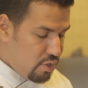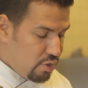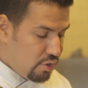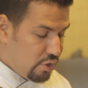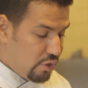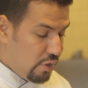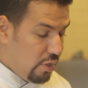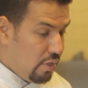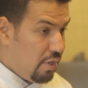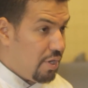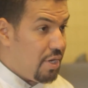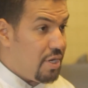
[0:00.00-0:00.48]

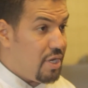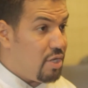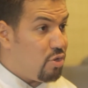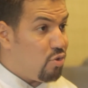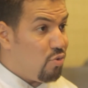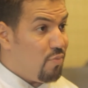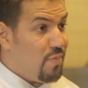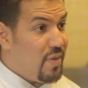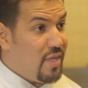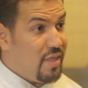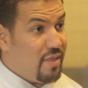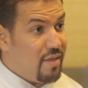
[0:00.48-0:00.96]
So you need
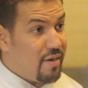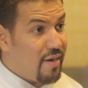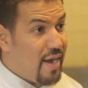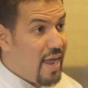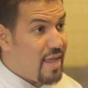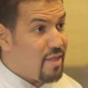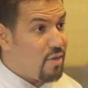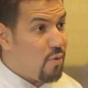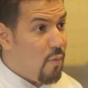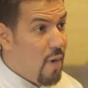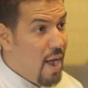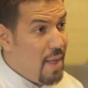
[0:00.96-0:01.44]
to be the
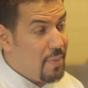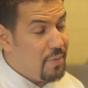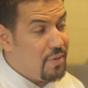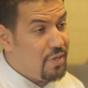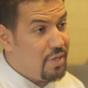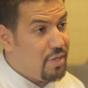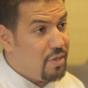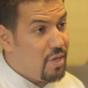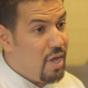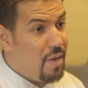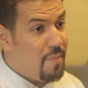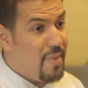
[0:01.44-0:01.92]
right
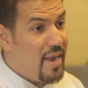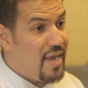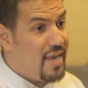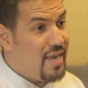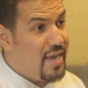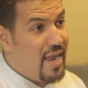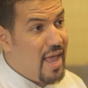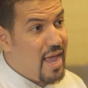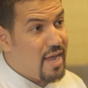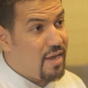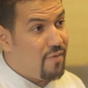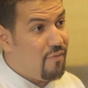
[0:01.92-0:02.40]
quantity.
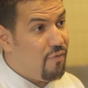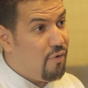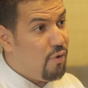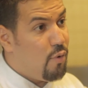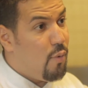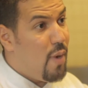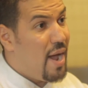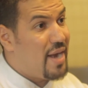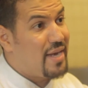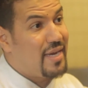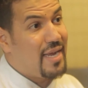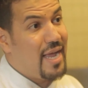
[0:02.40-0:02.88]
Normally, like for
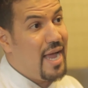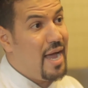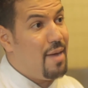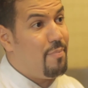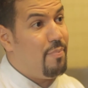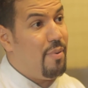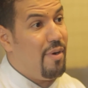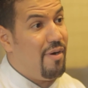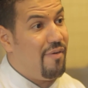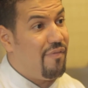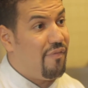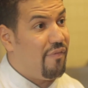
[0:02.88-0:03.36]
1
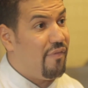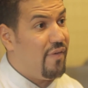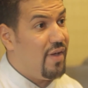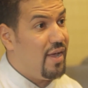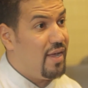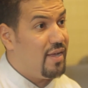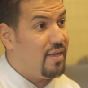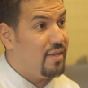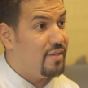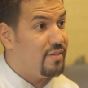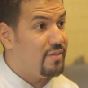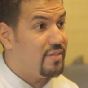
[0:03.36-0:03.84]
cup
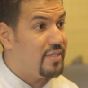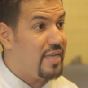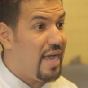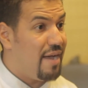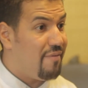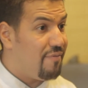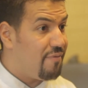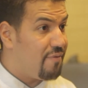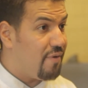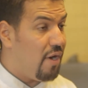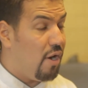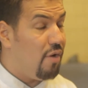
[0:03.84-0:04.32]

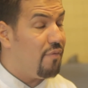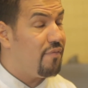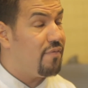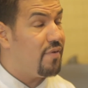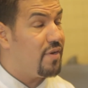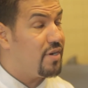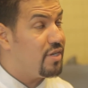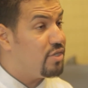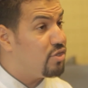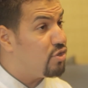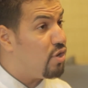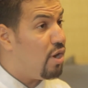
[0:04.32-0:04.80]
of
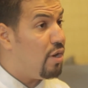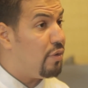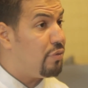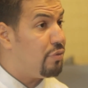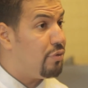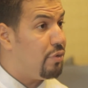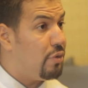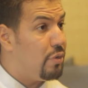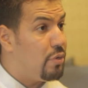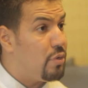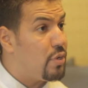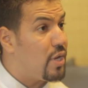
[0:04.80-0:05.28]

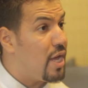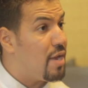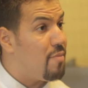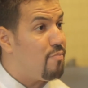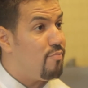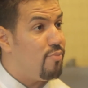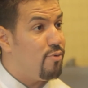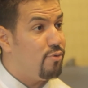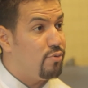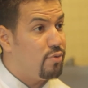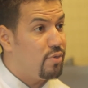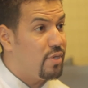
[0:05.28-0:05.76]
risotto, you can
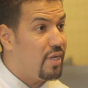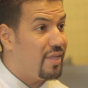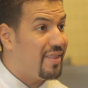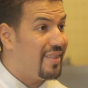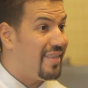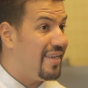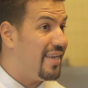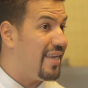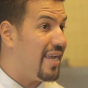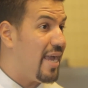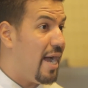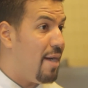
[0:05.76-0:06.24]
put
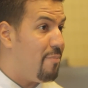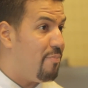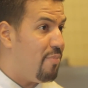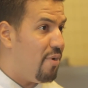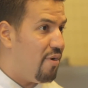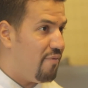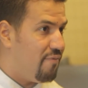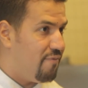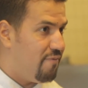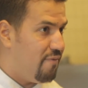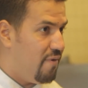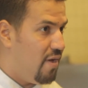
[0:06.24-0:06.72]
3 cups
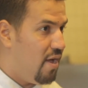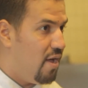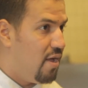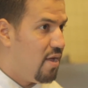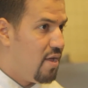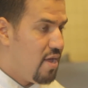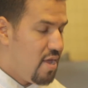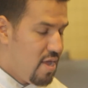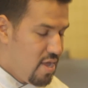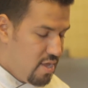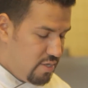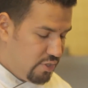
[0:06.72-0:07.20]
of
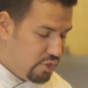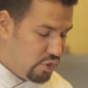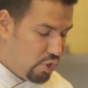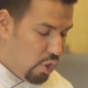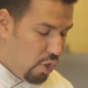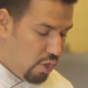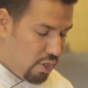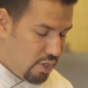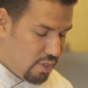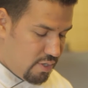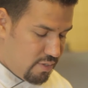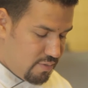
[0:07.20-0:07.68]

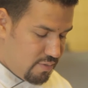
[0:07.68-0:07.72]
stock.